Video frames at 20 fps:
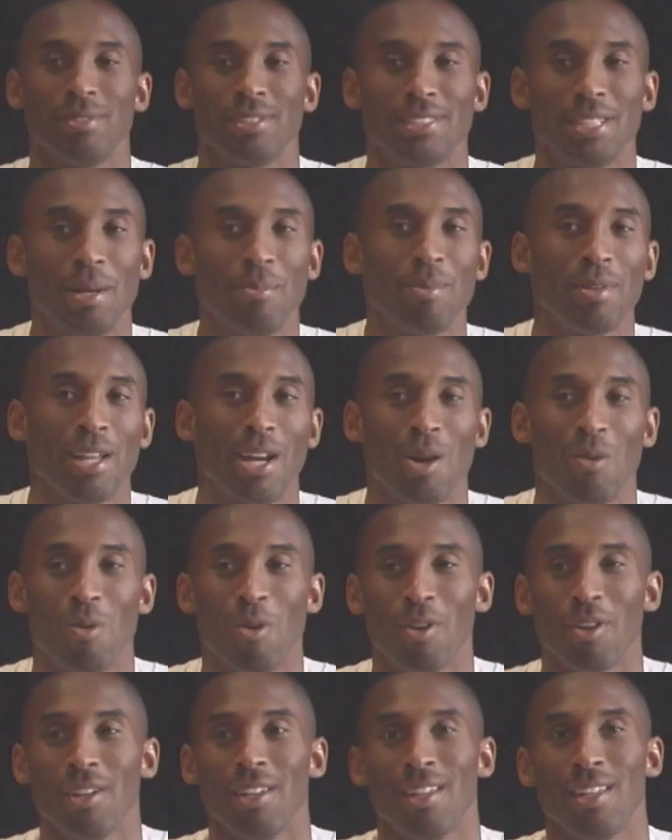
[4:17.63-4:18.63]
Shep and I are
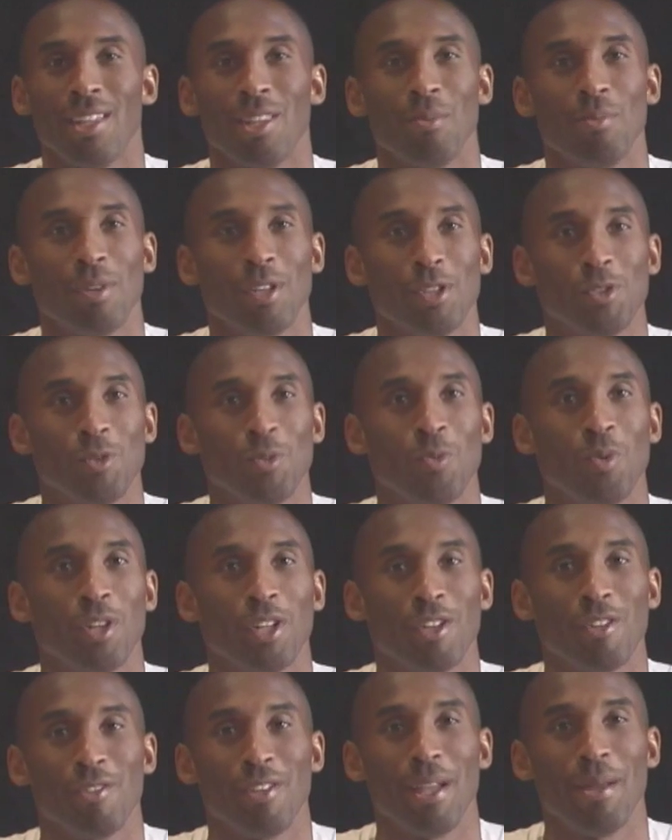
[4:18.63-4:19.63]
working together because we want
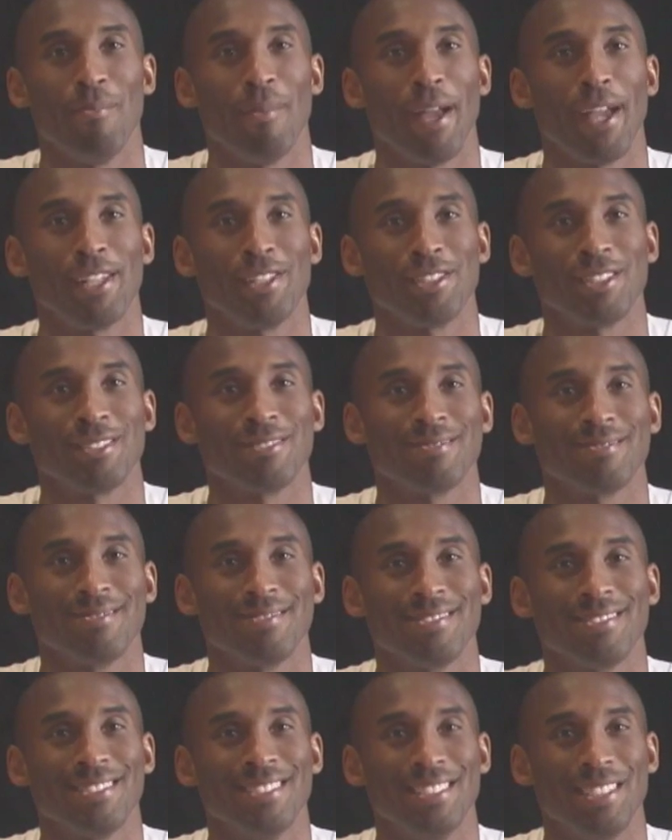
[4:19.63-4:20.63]
to create magic,
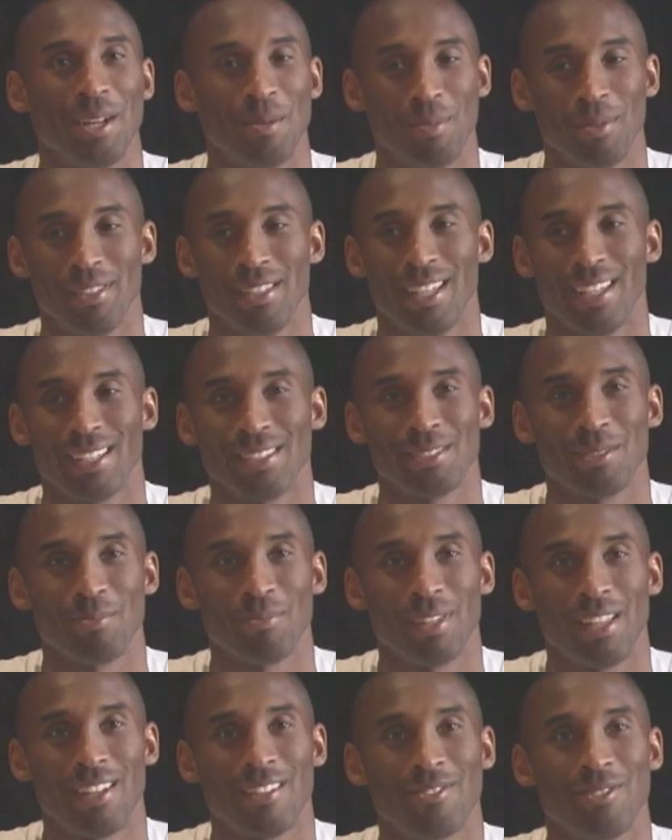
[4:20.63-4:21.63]
and Upper Deck is the
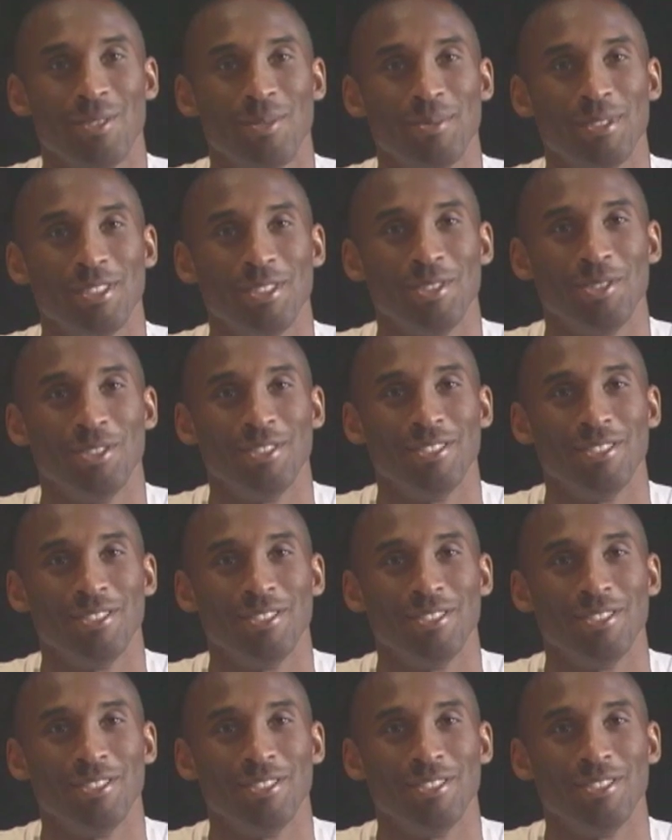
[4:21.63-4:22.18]
platform to do